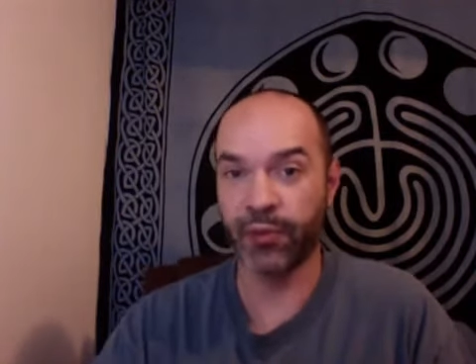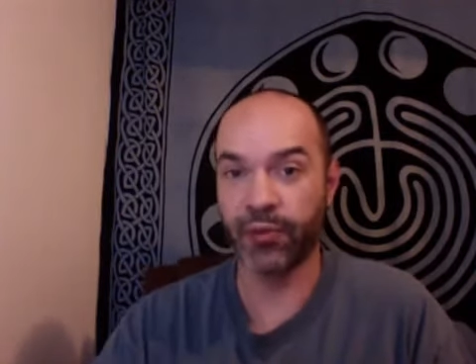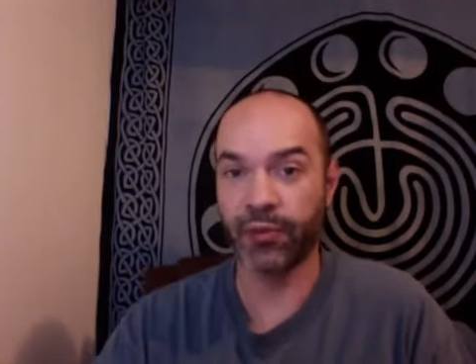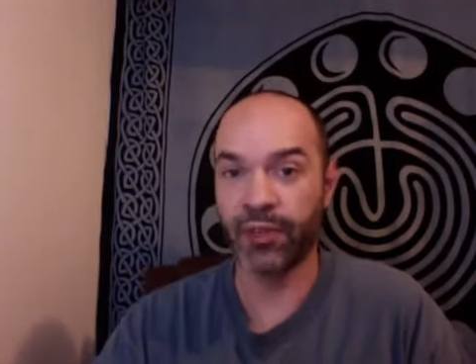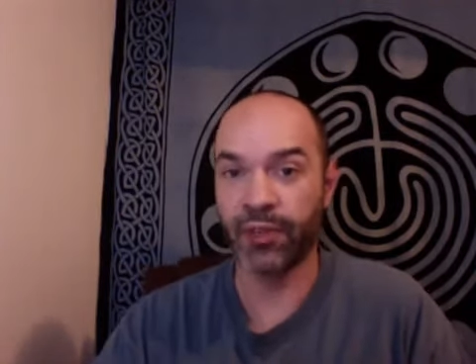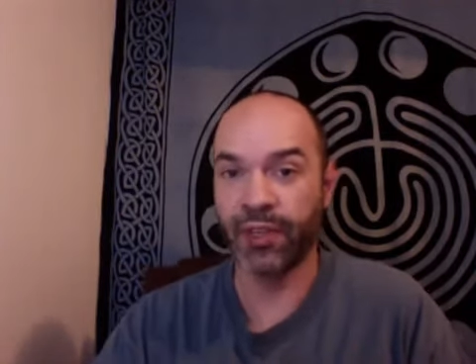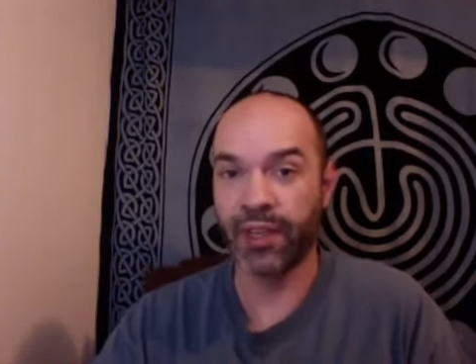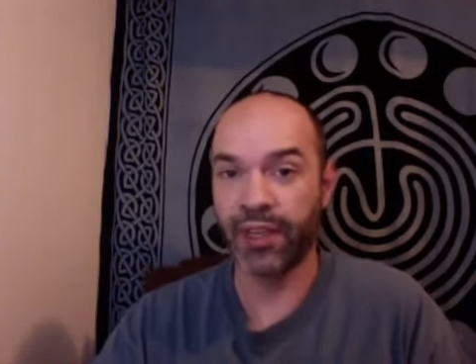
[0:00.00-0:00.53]
And
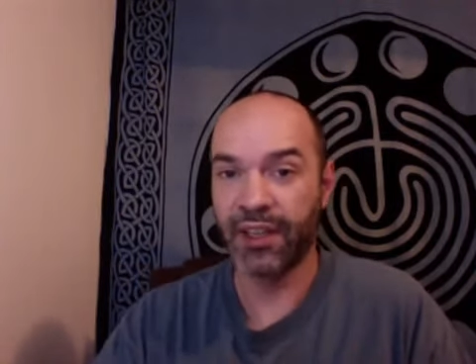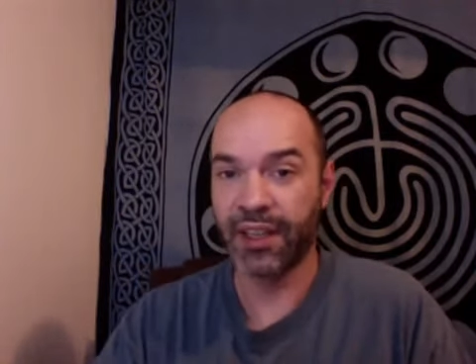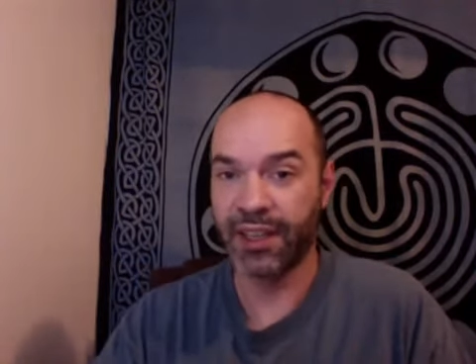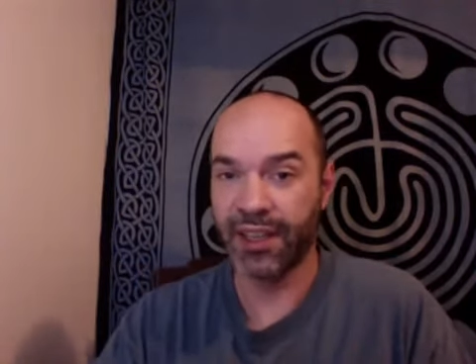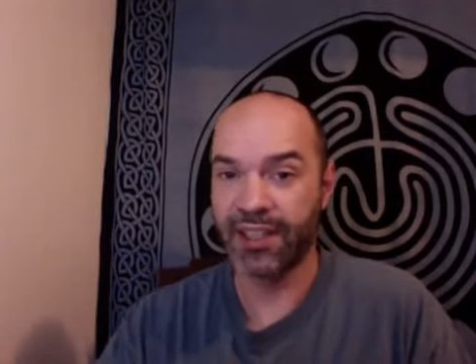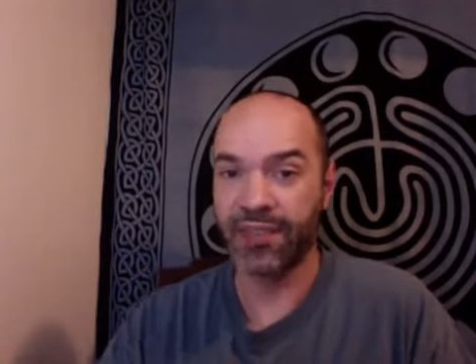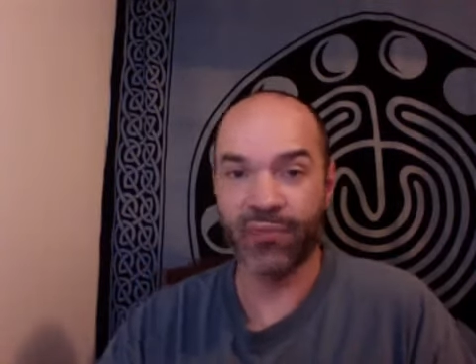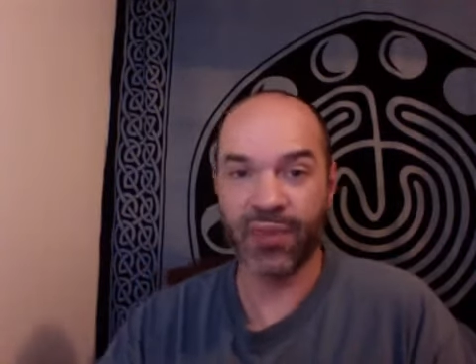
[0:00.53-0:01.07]
that
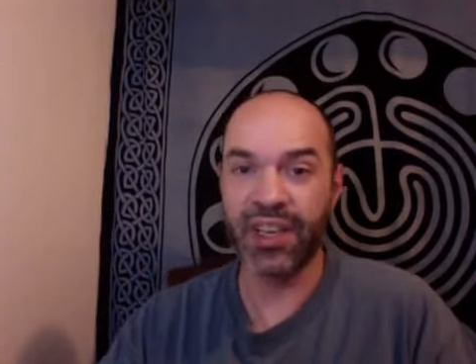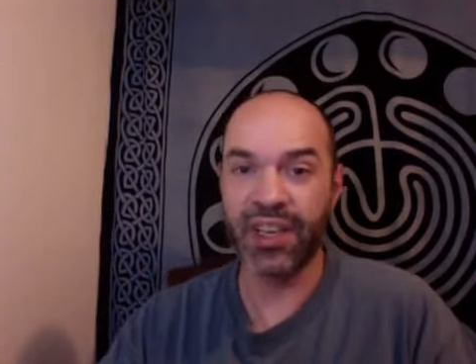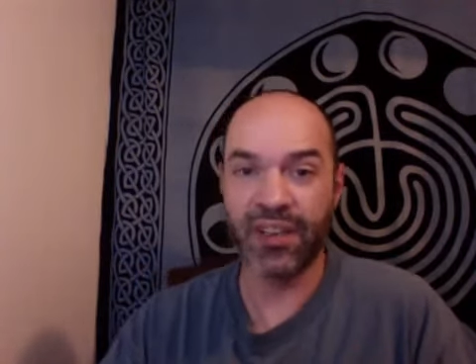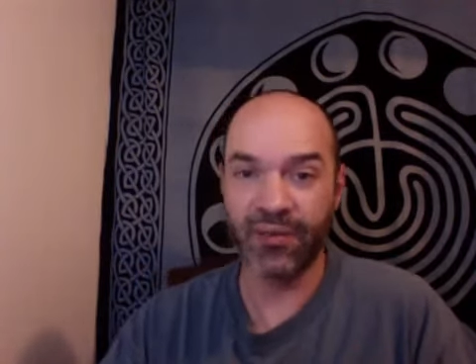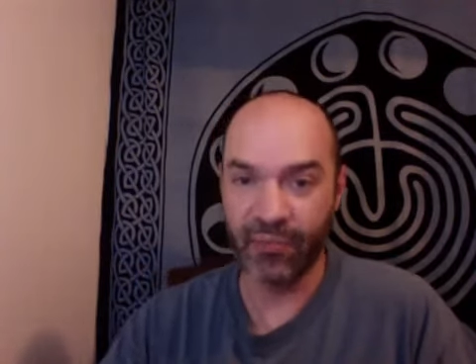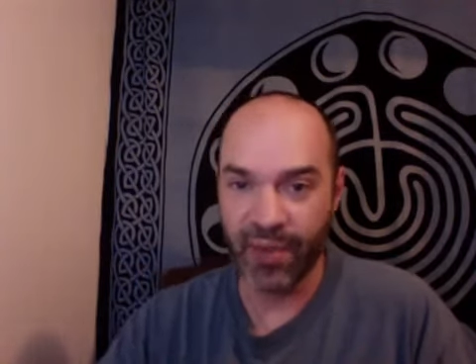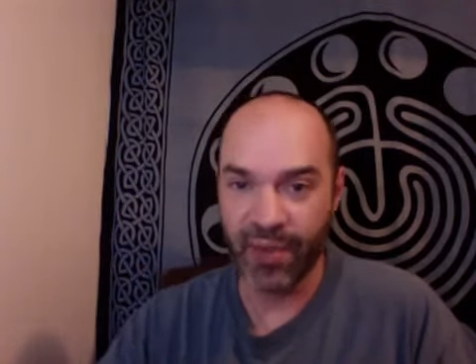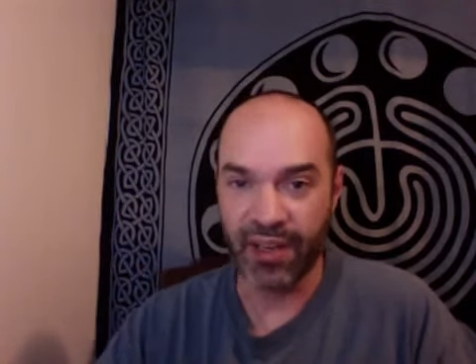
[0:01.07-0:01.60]
doesn't
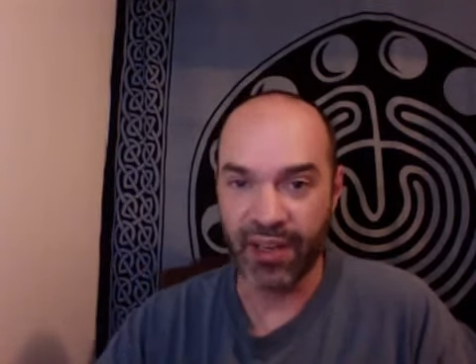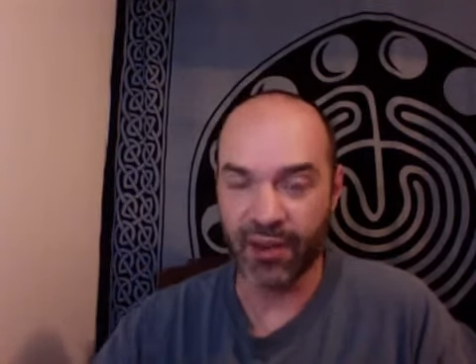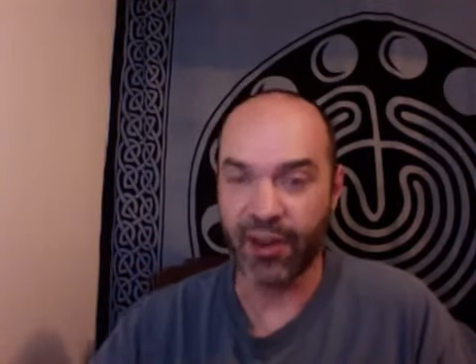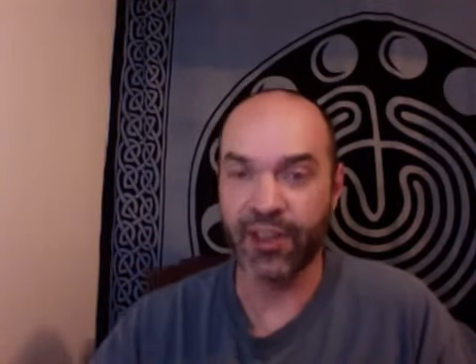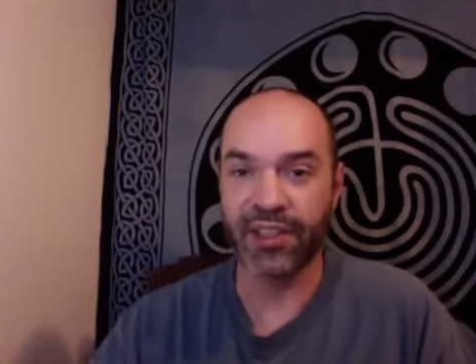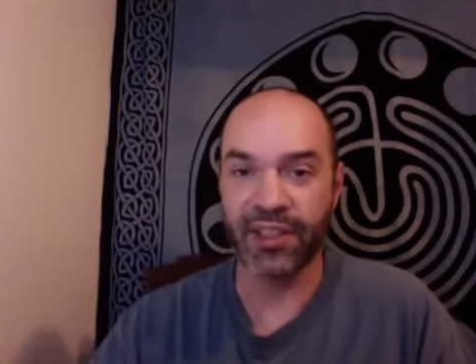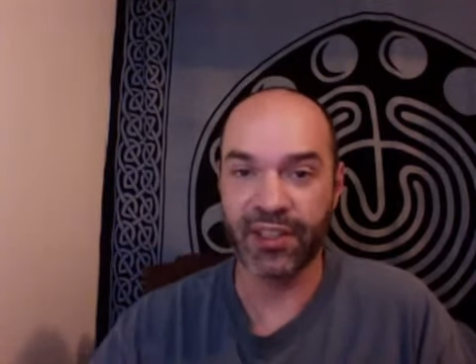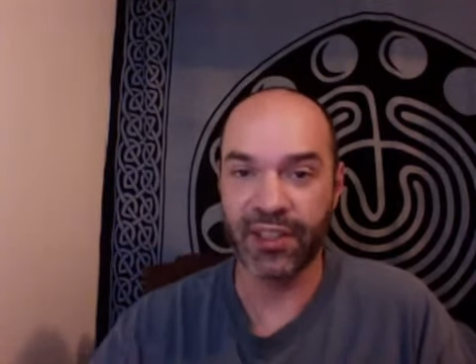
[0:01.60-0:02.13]
mean being
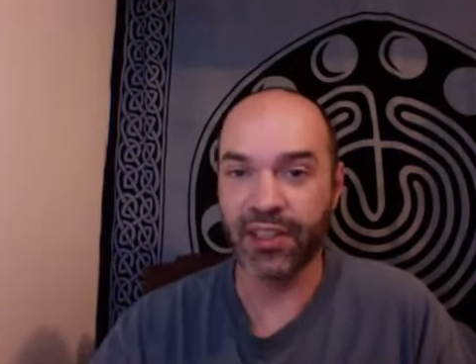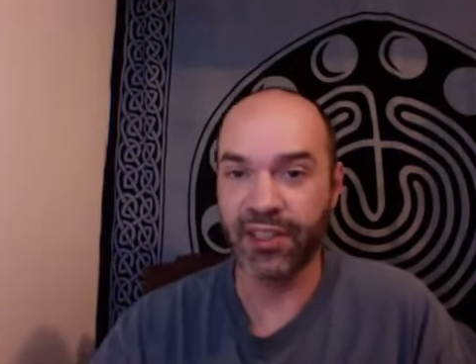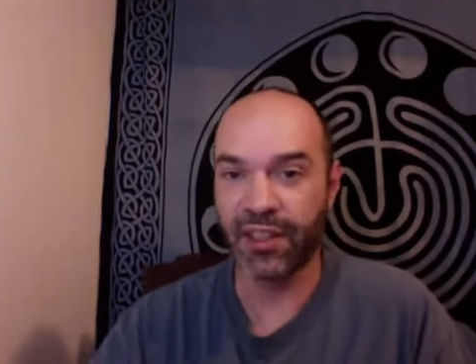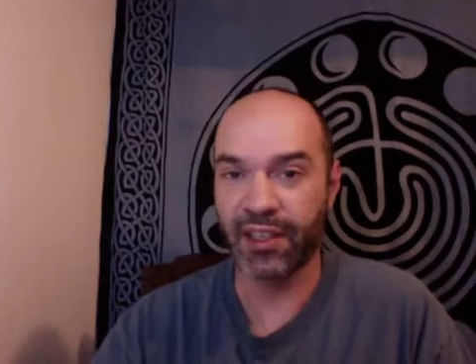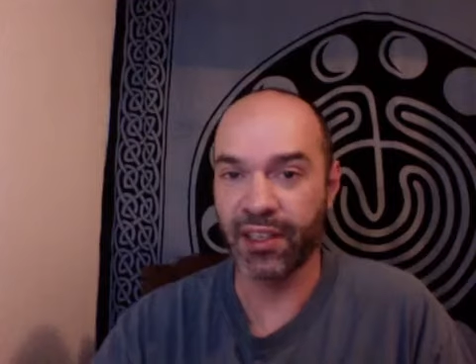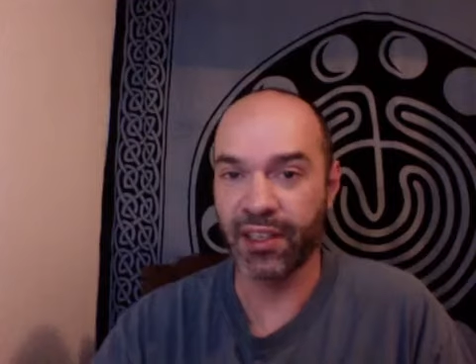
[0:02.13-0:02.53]
narcissistic.